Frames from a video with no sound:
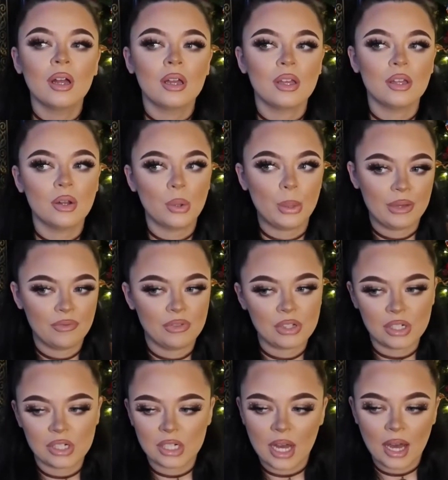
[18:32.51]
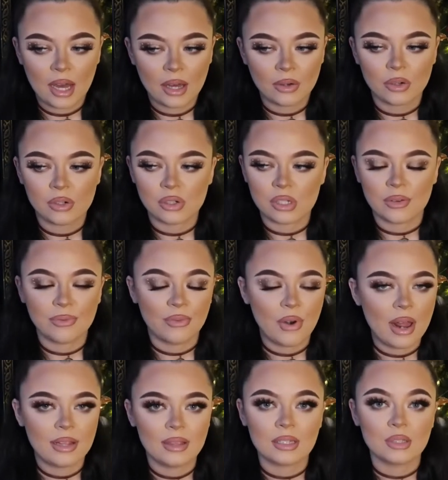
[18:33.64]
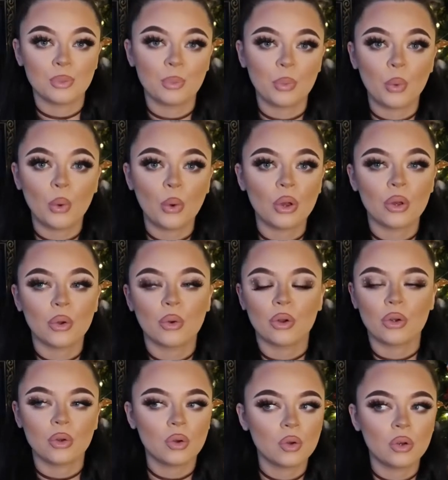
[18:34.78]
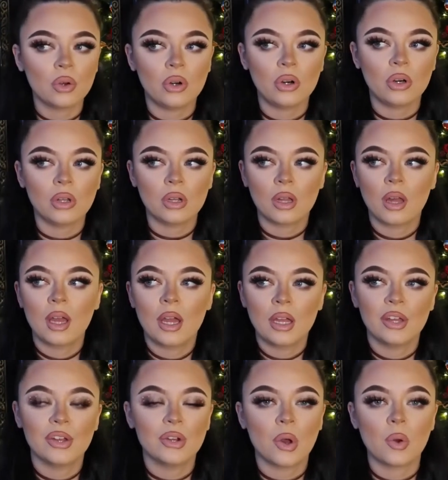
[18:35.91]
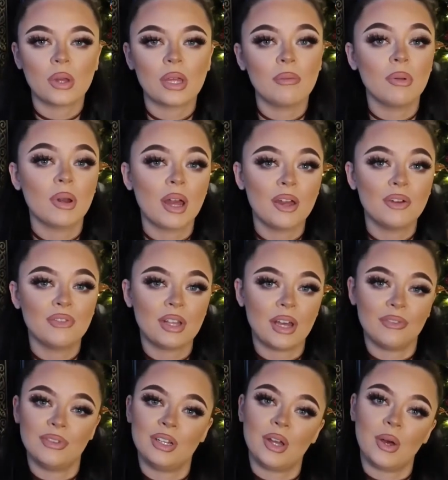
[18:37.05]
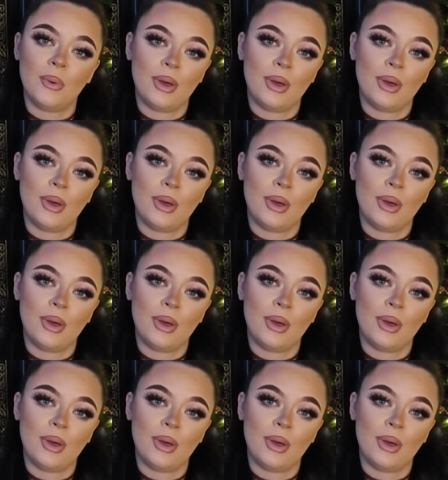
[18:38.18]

you know, even their dad or just a friend that's a boy or an uncle, you know, keep an eye out for that video.